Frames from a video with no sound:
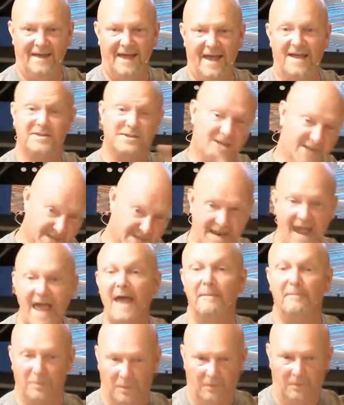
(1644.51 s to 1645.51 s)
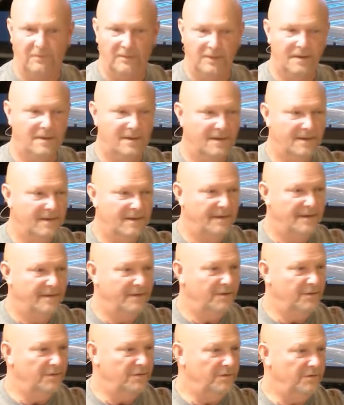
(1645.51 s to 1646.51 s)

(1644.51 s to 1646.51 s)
As an example, you,